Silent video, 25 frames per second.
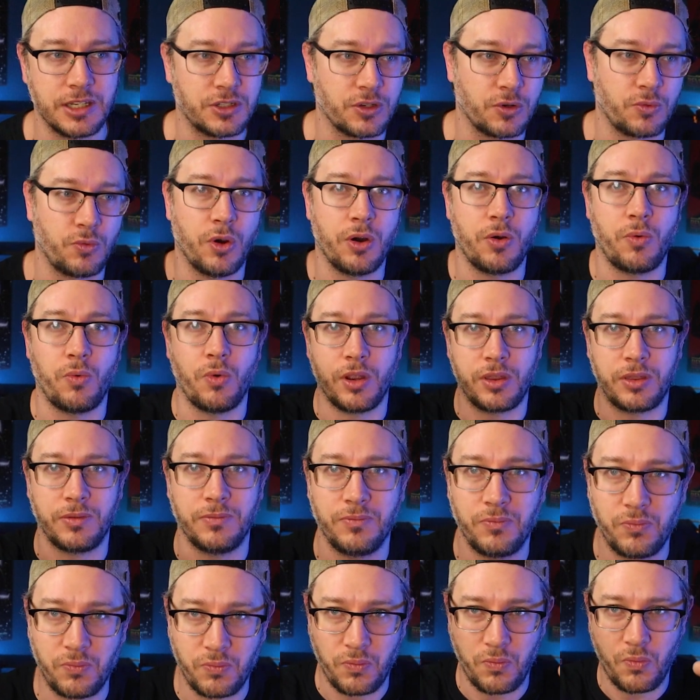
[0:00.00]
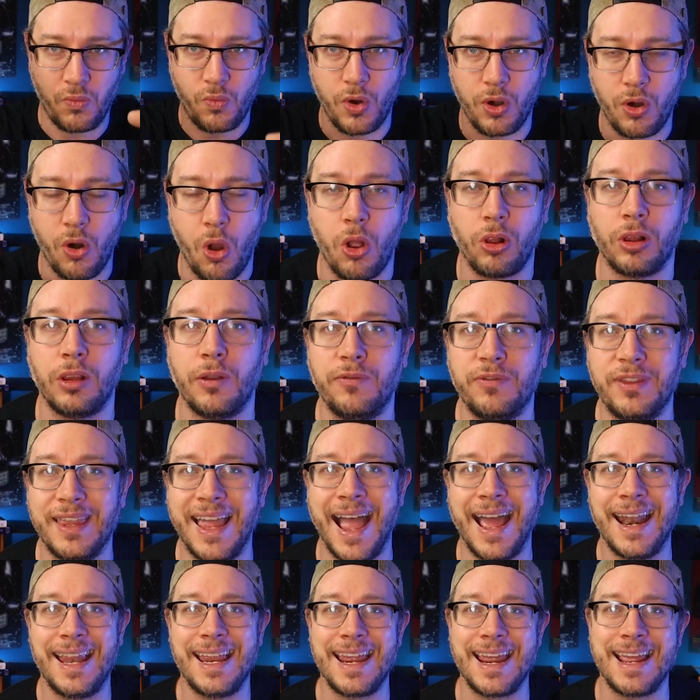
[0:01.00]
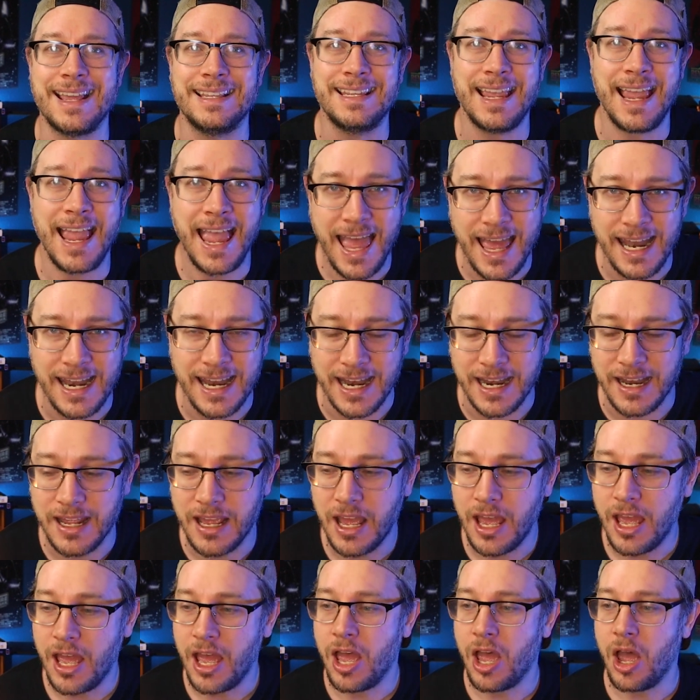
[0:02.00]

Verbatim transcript: is, or where, where, where all of that is headed.